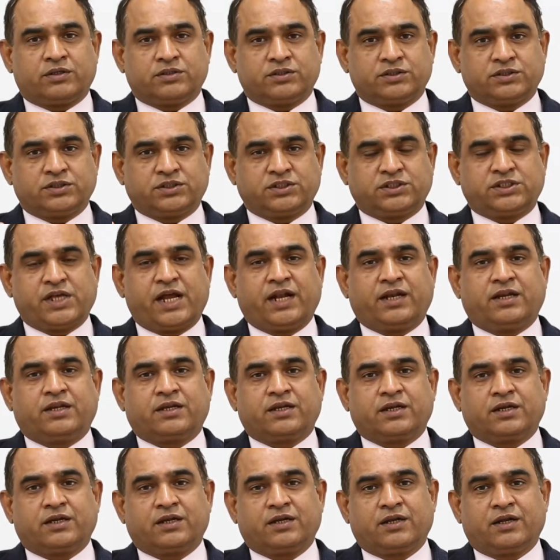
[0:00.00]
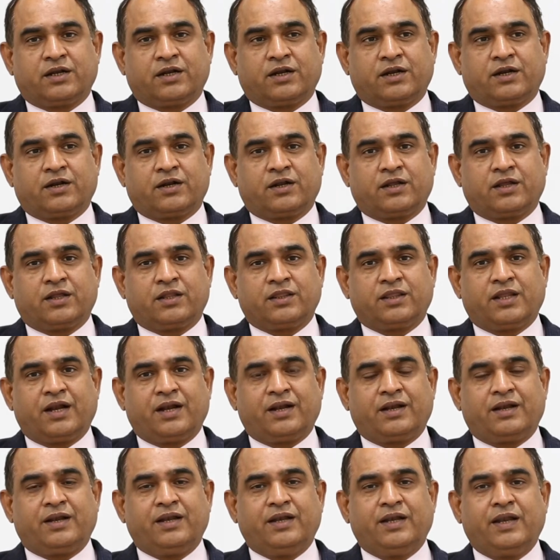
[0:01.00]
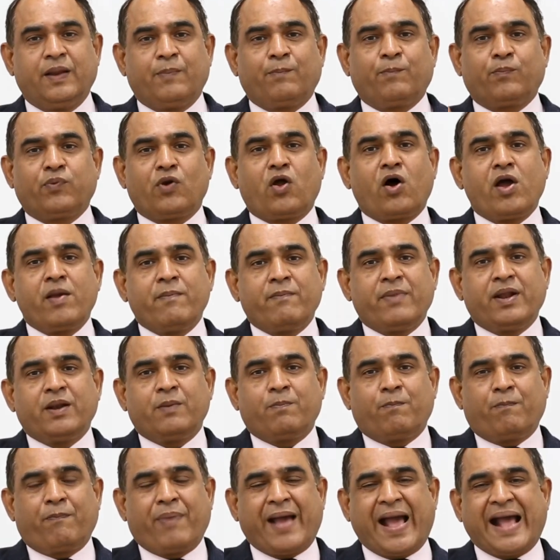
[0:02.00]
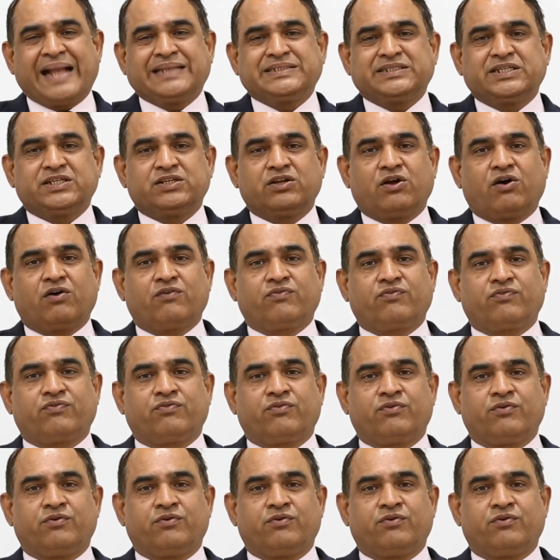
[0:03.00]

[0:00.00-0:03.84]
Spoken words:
said the deployment pattern of